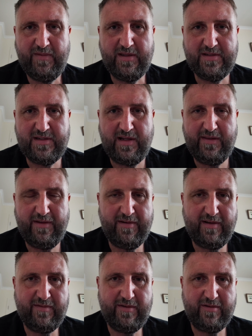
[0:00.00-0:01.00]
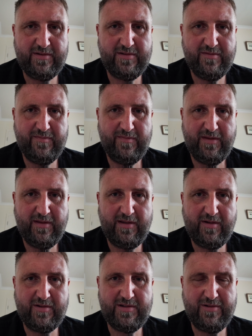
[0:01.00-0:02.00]
stand there and have a nice
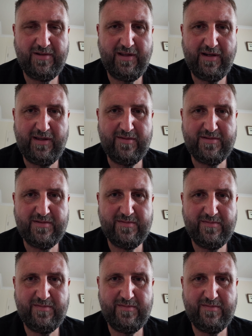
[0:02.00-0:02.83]
look at it. It was